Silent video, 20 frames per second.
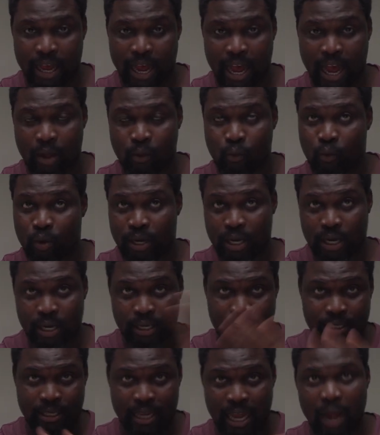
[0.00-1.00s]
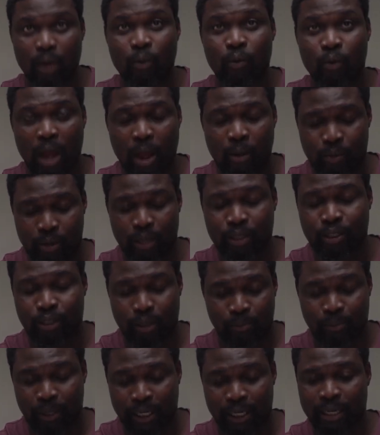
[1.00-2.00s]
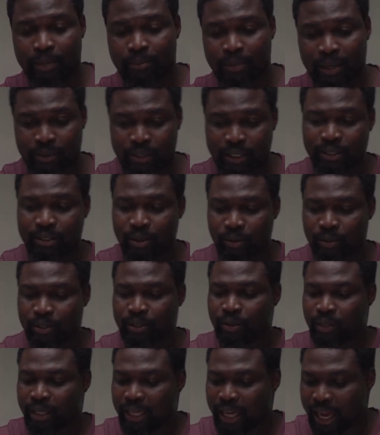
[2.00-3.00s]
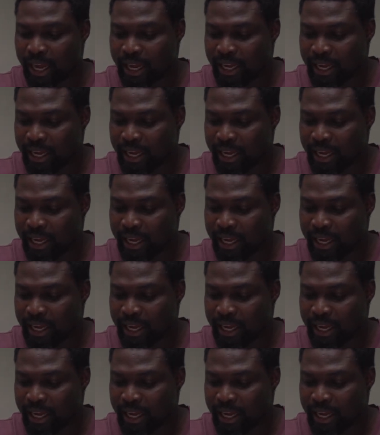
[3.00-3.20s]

I would not complain about this, so it's okay.